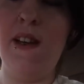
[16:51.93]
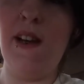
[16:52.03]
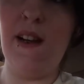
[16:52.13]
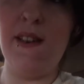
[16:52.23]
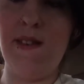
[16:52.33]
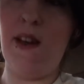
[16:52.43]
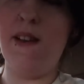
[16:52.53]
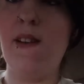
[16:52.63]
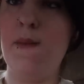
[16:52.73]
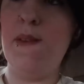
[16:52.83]
I got the
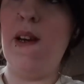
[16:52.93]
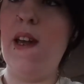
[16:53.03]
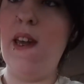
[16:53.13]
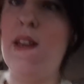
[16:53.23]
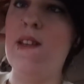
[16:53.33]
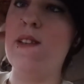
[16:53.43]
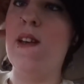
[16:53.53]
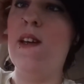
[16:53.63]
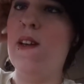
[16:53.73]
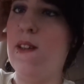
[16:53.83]
jacket off now. And
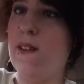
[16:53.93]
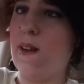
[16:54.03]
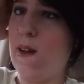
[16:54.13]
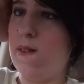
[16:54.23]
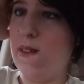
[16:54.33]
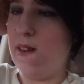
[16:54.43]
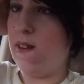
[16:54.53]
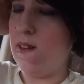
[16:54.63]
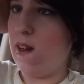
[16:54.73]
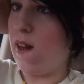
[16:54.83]
Nicole and
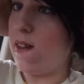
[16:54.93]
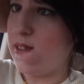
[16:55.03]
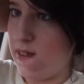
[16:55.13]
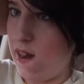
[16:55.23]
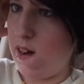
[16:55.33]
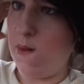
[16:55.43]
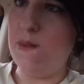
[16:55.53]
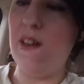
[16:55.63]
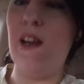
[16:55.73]
Dylan, also,